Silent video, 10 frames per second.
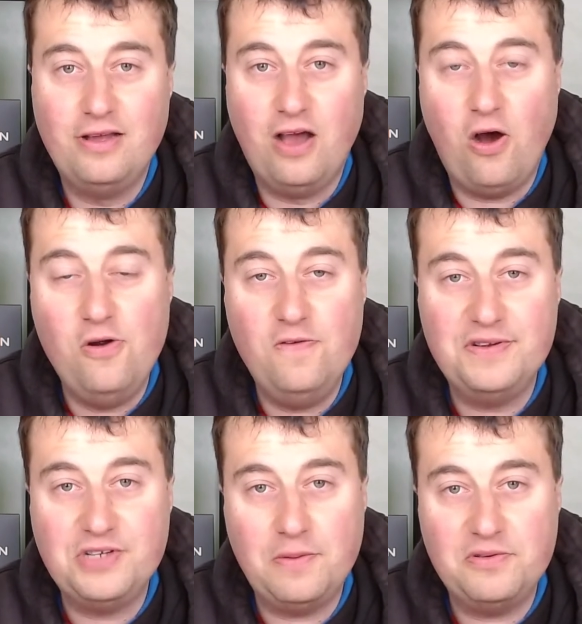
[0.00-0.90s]
over
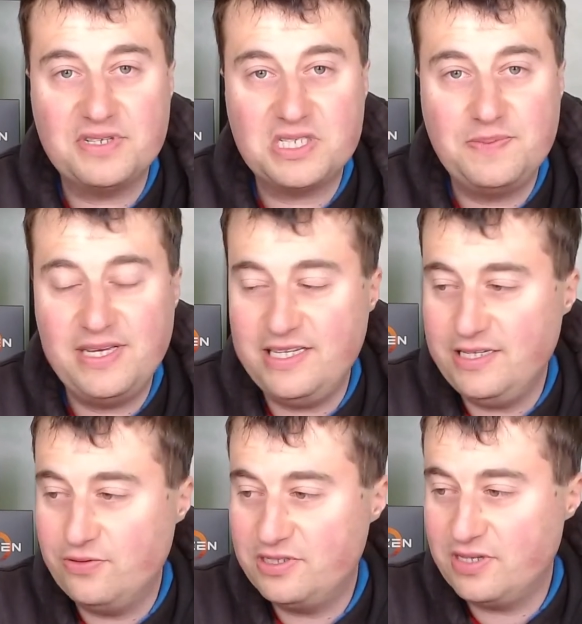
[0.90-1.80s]
double the speed,
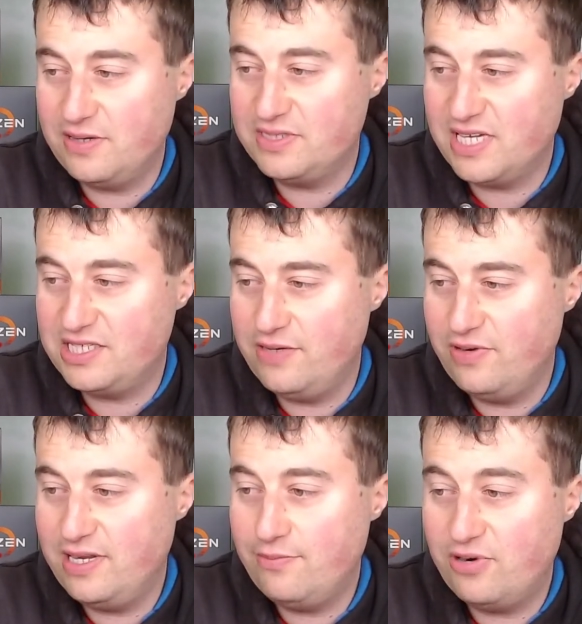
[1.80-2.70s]
which I was actually really
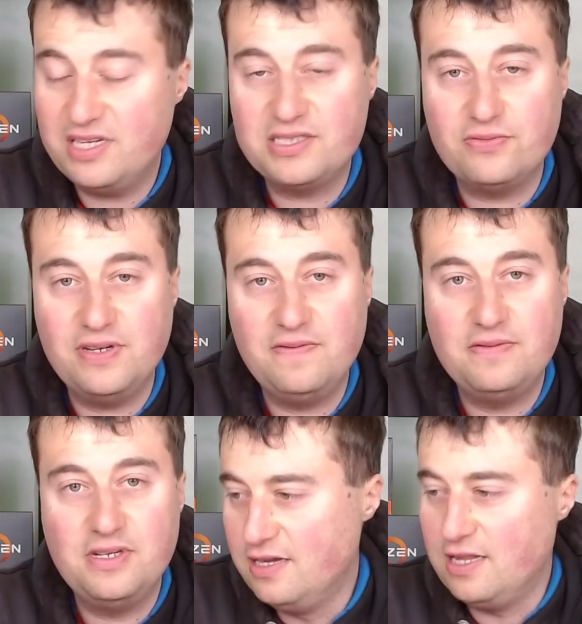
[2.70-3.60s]
impressed with
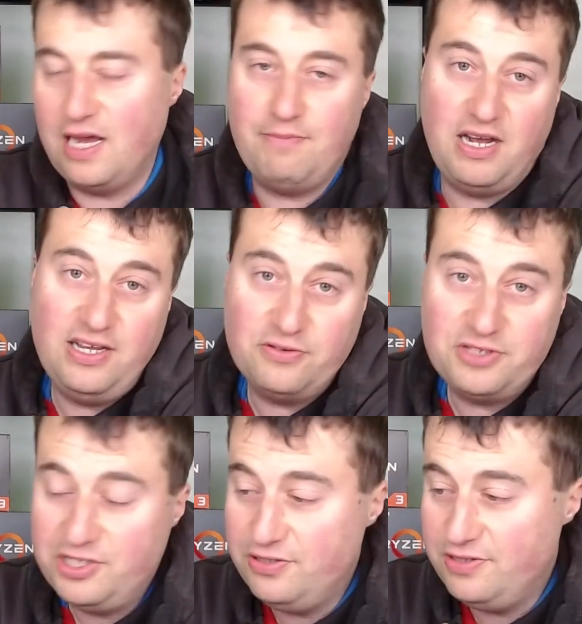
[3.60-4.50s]
like my little
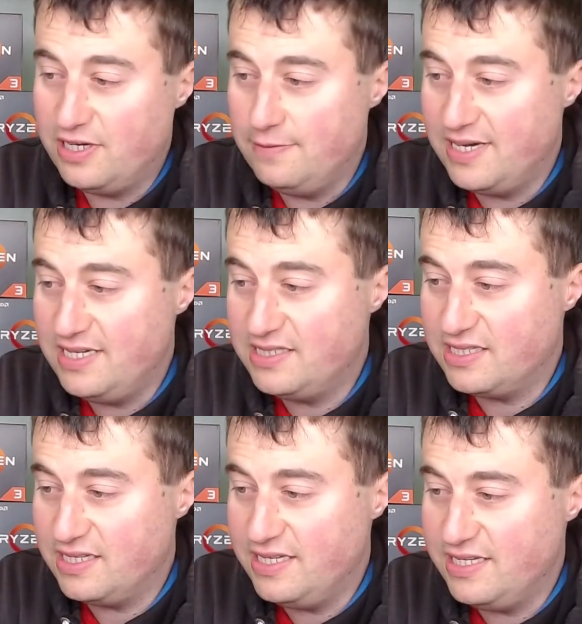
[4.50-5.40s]
studio
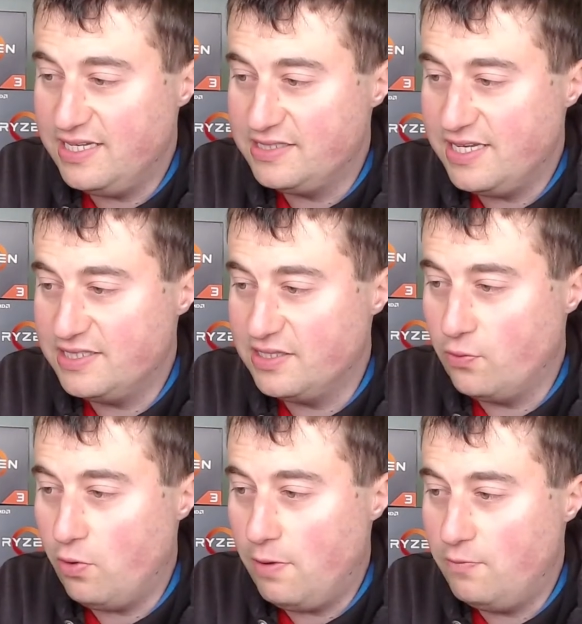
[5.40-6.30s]
basically is, is the
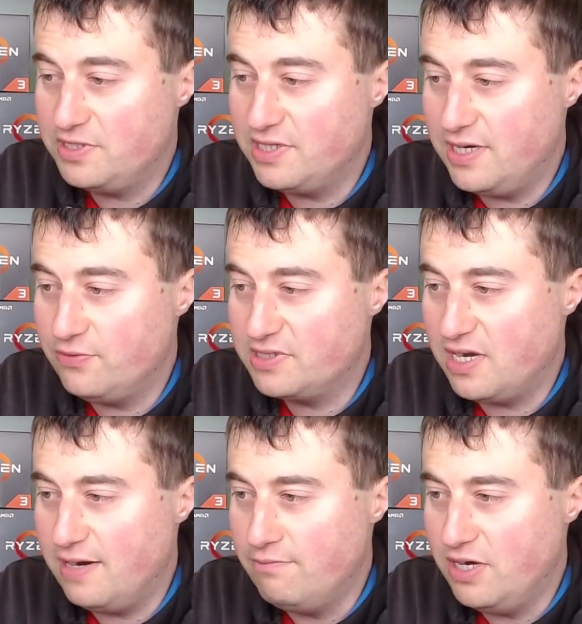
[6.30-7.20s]
one which I was kind
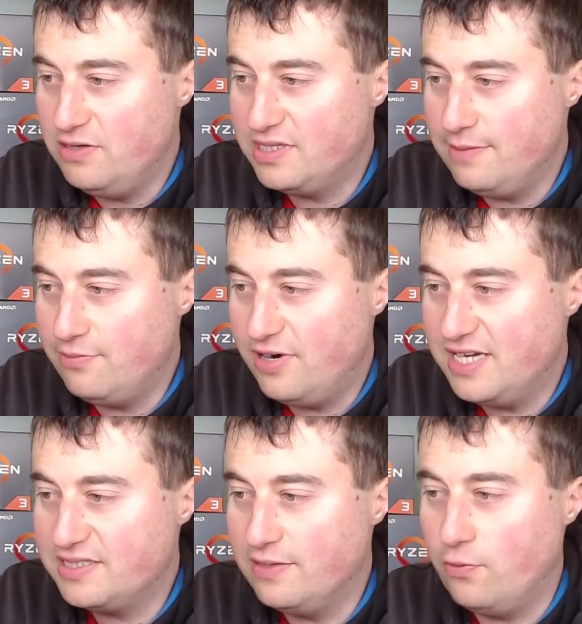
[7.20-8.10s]
of mostly impressed
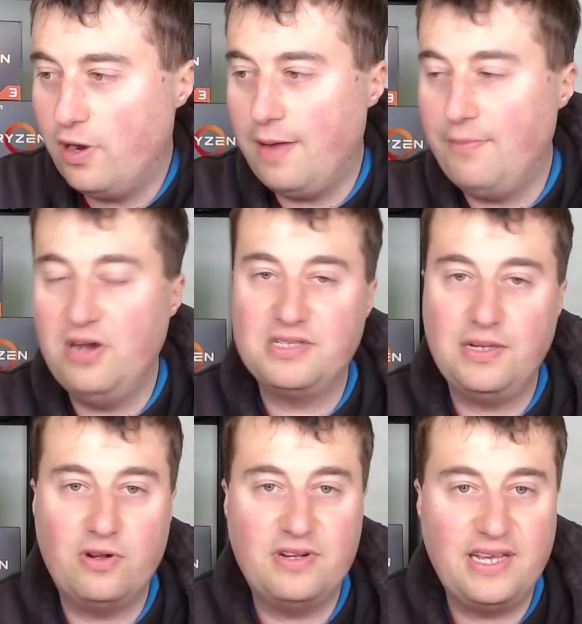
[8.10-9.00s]
and the one I mostly
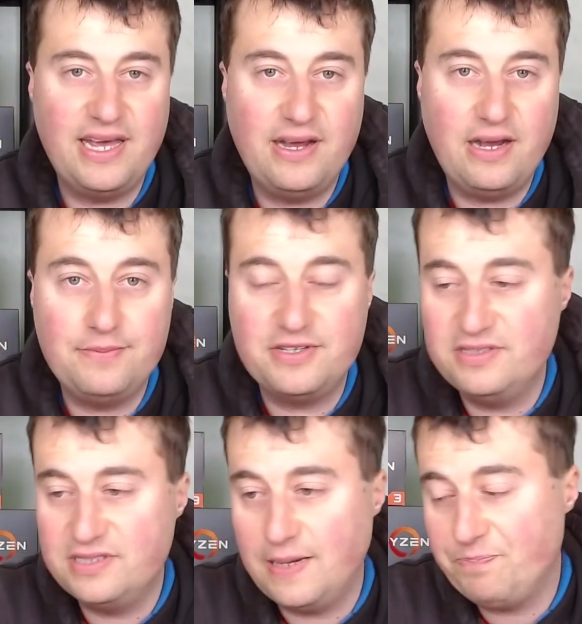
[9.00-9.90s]
wanted to get up because
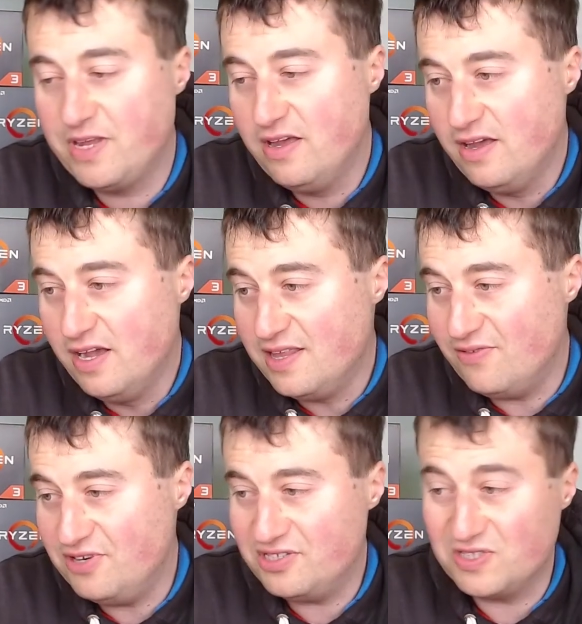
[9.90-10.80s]
um, the
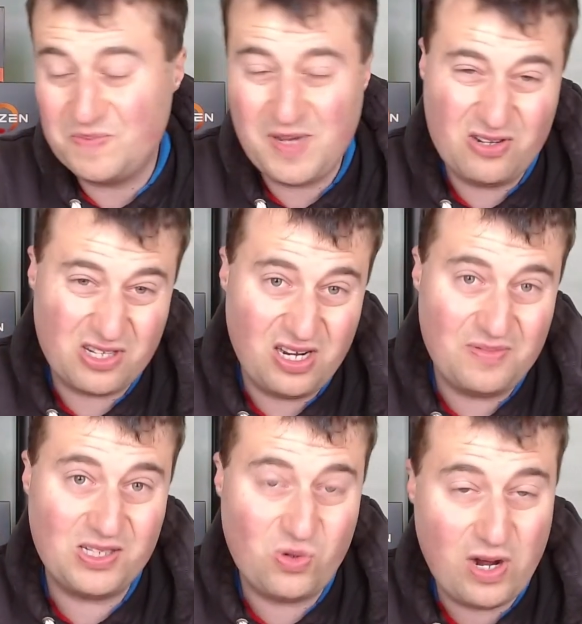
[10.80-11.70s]
original speed was only about
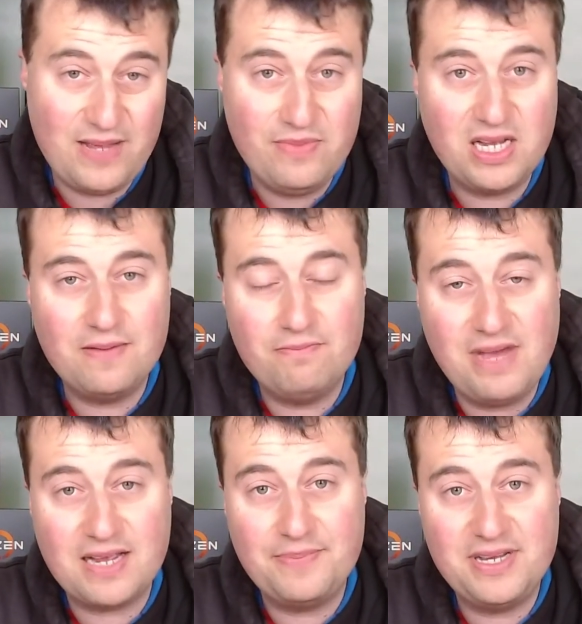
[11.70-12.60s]
20 mega,
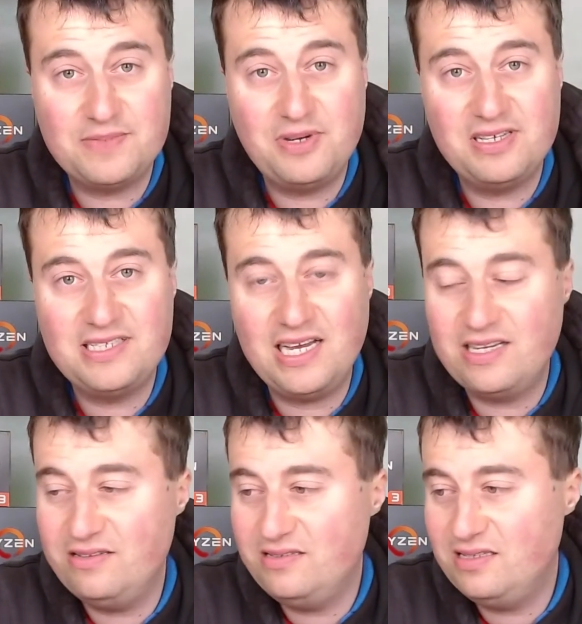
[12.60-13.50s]
megabits per
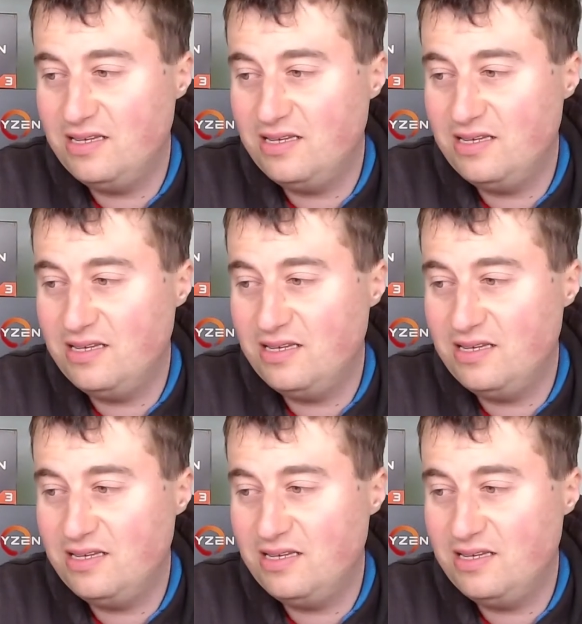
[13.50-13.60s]
second